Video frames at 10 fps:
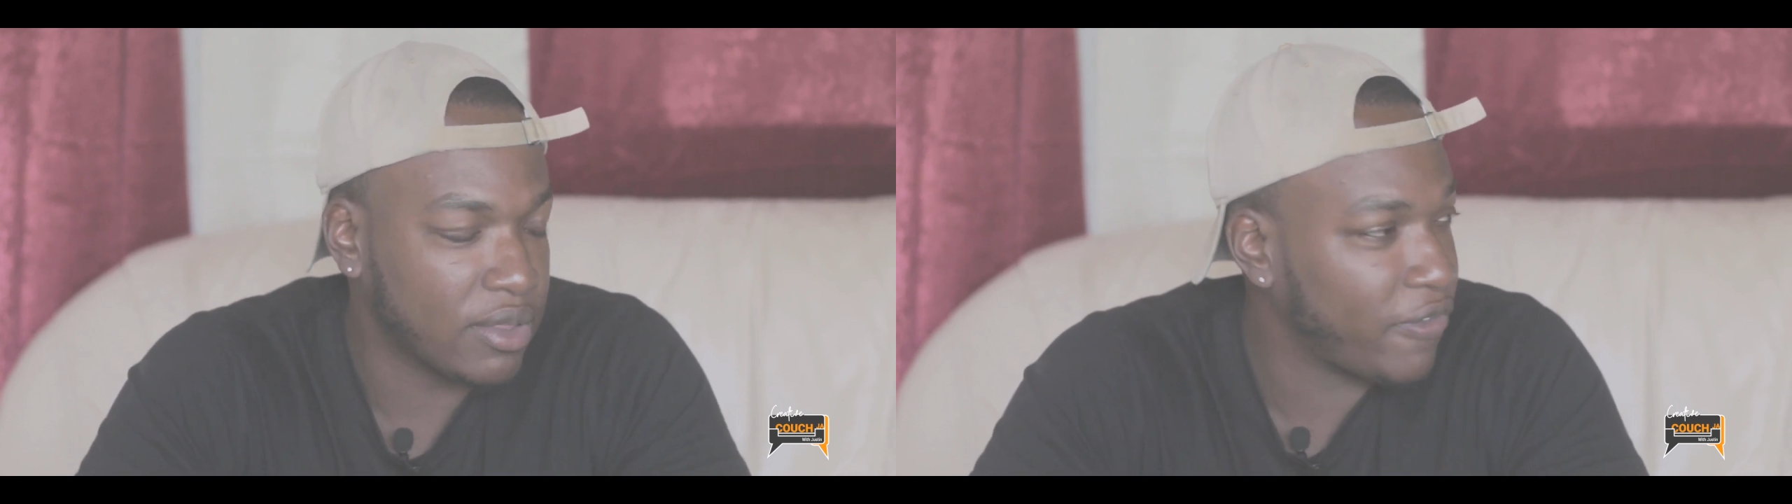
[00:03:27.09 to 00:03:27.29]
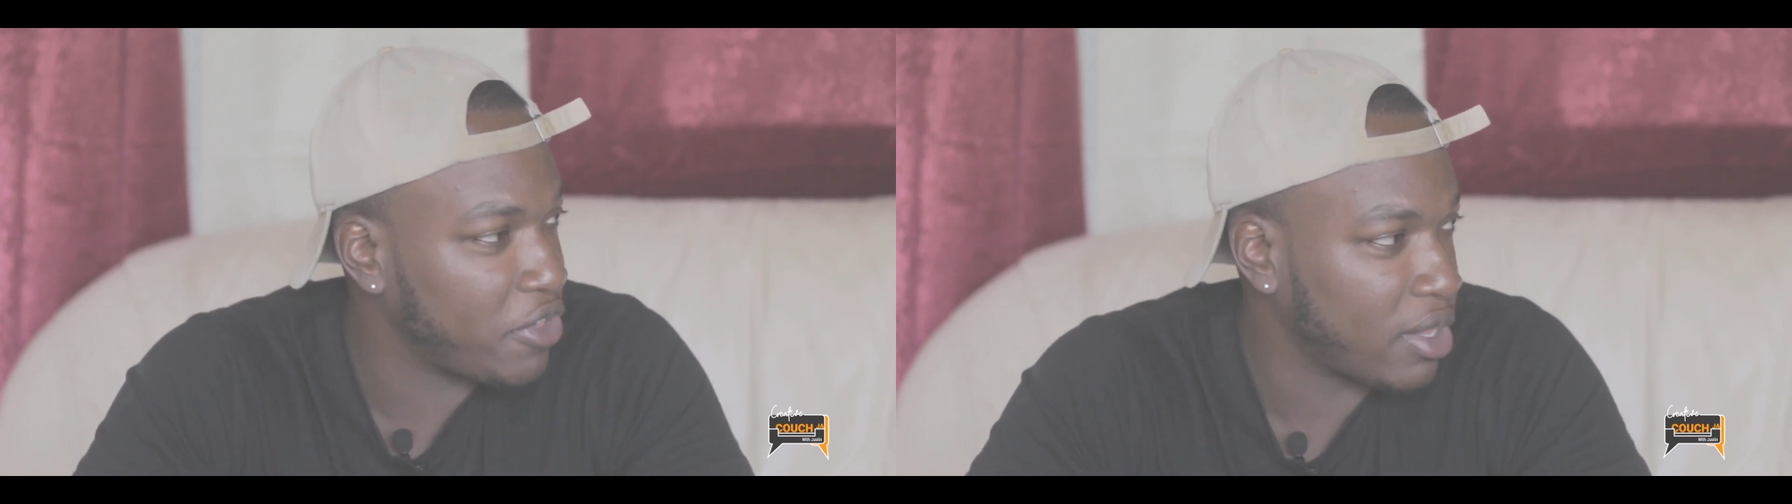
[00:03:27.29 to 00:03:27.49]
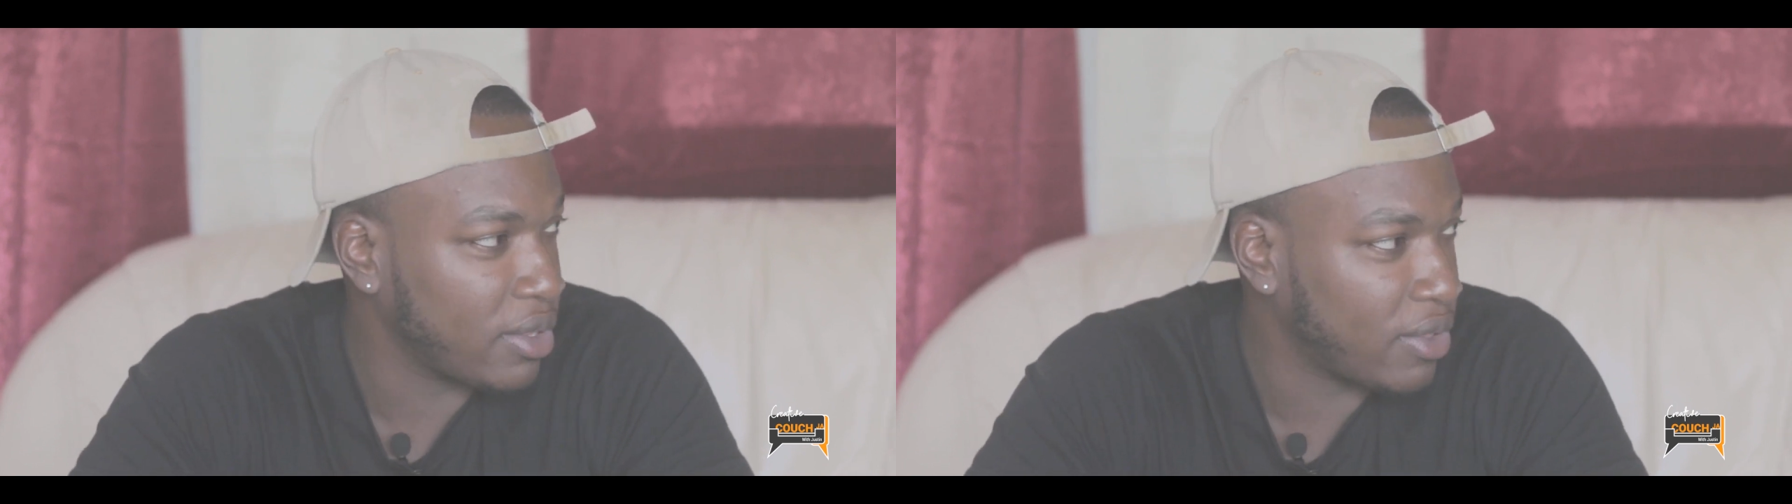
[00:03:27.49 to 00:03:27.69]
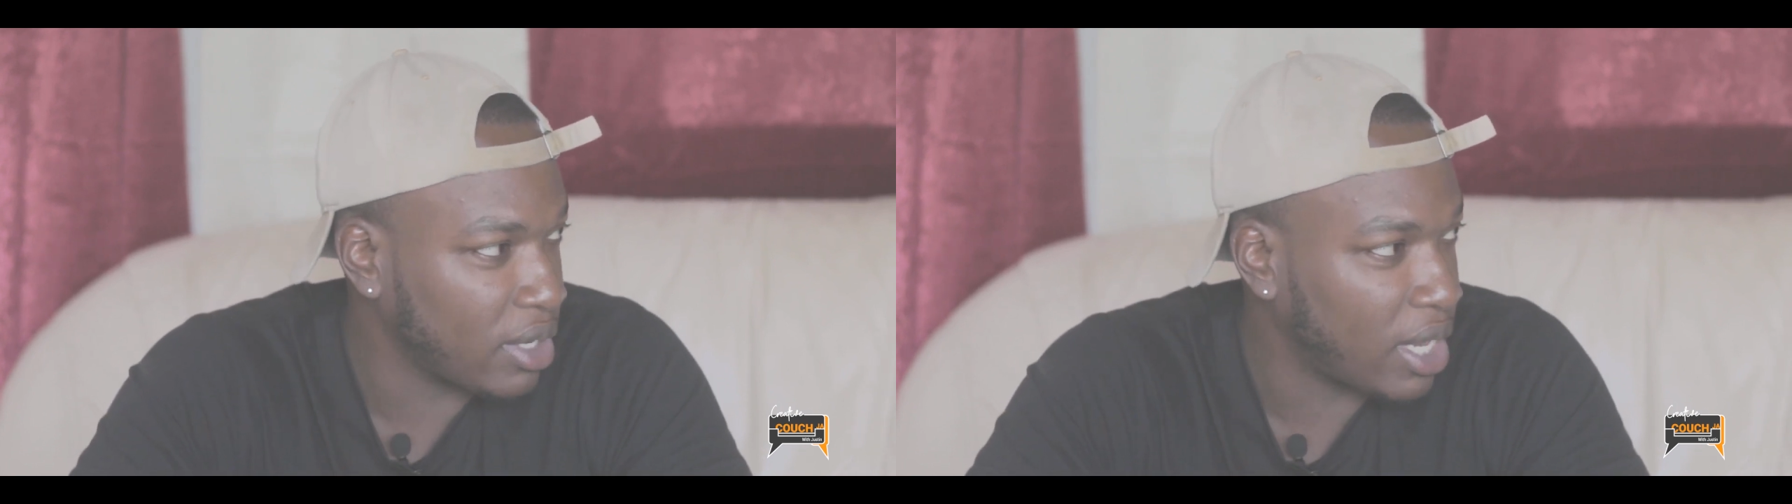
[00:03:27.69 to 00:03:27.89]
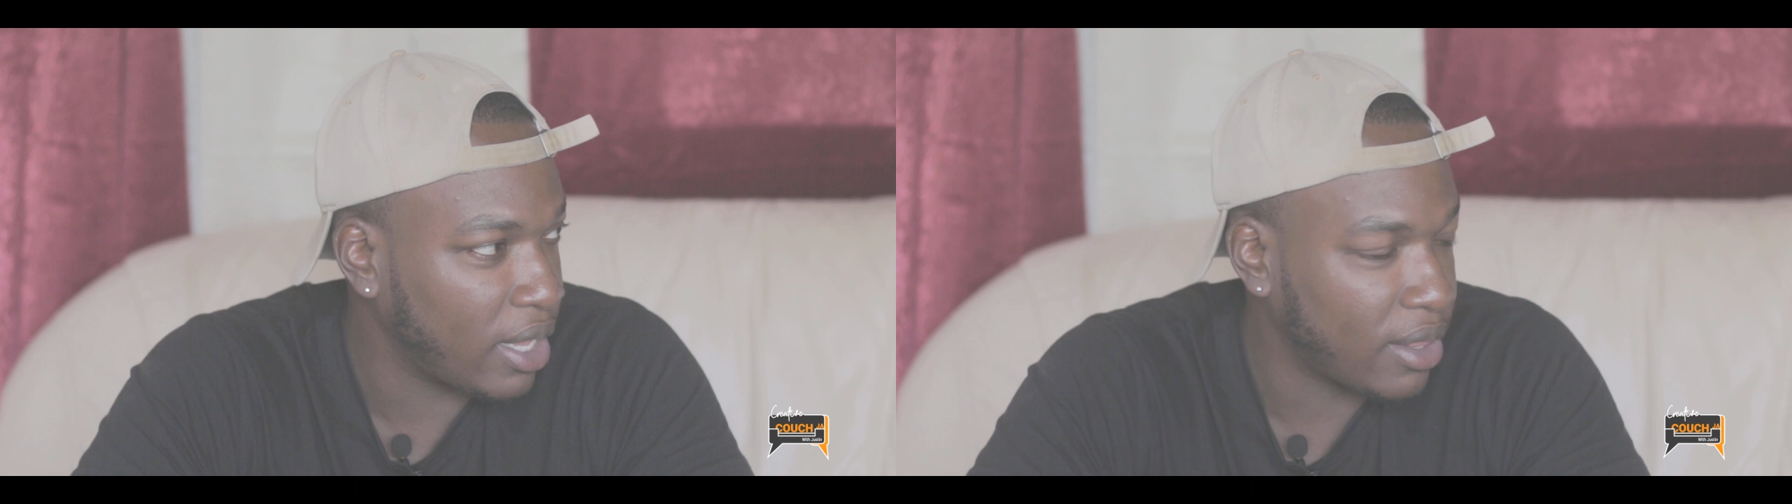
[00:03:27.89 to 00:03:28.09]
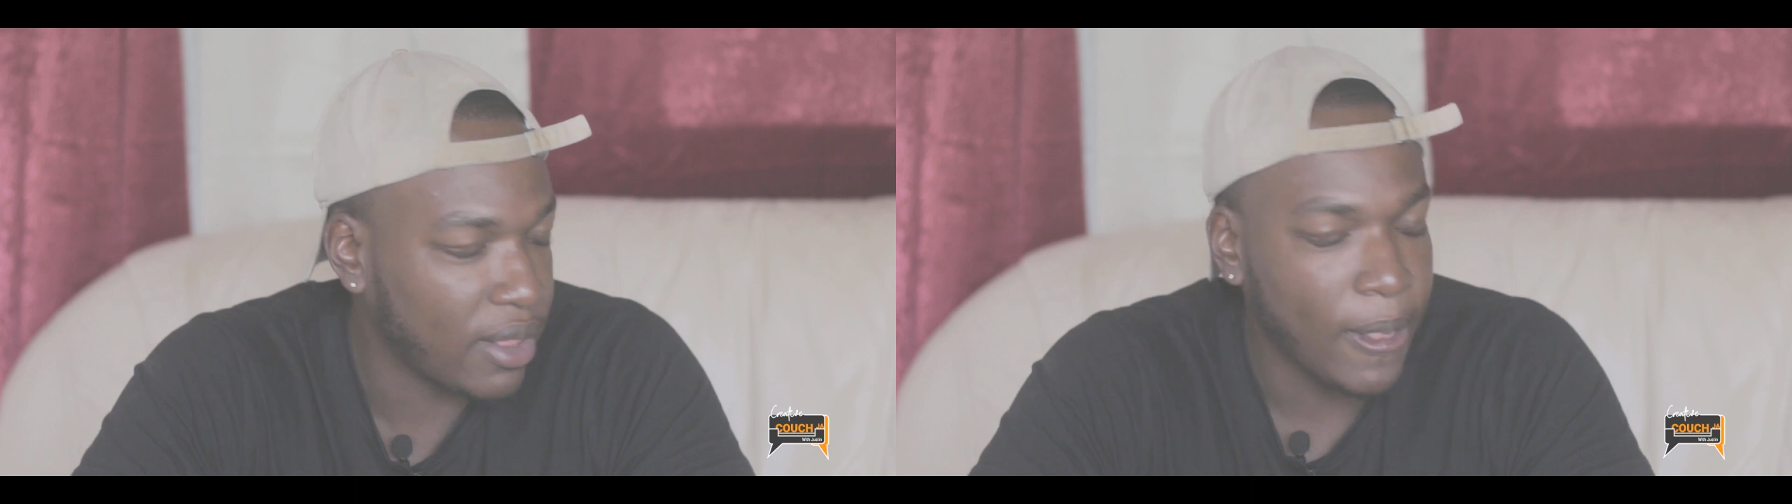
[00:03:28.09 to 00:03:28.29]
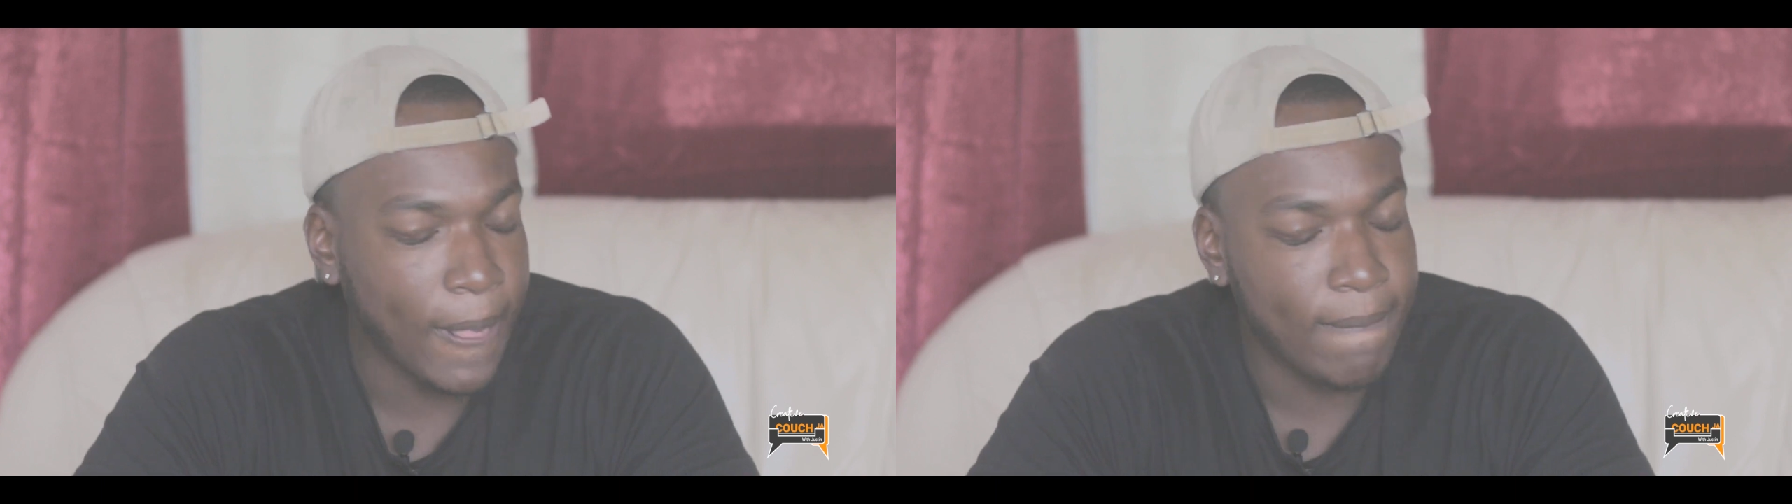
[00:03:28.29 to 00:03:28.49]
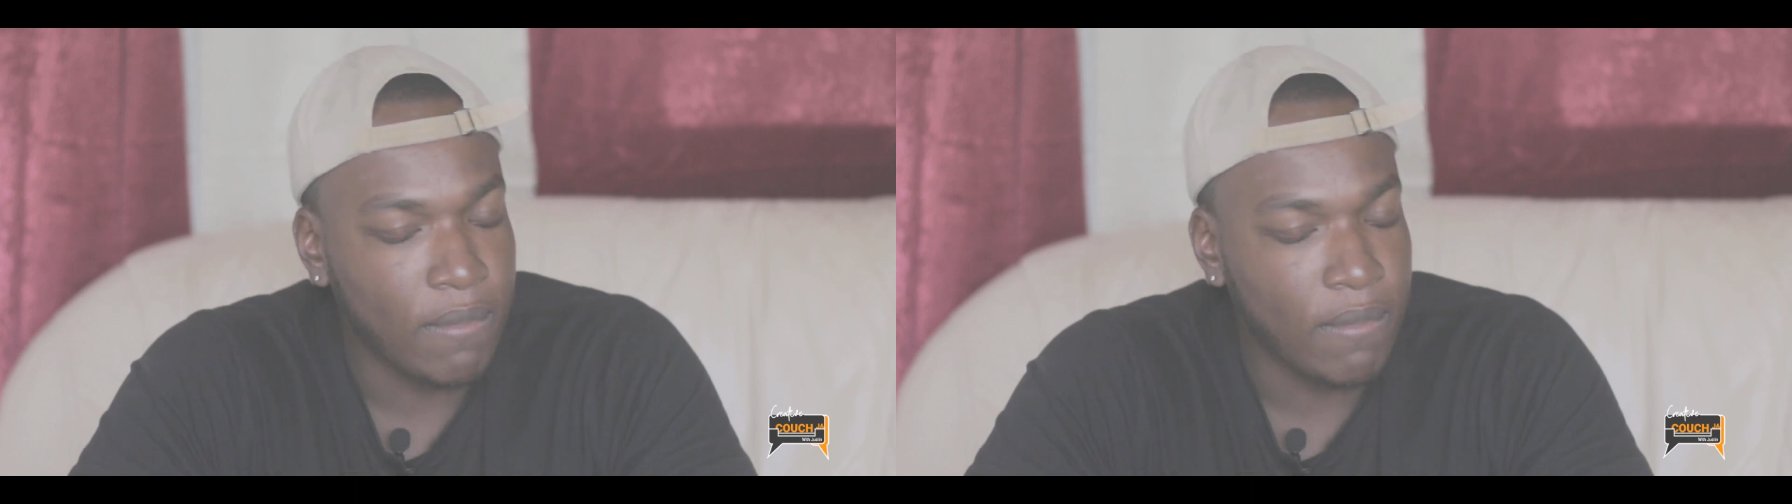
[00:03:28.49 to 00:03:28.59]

sufficient sunlight.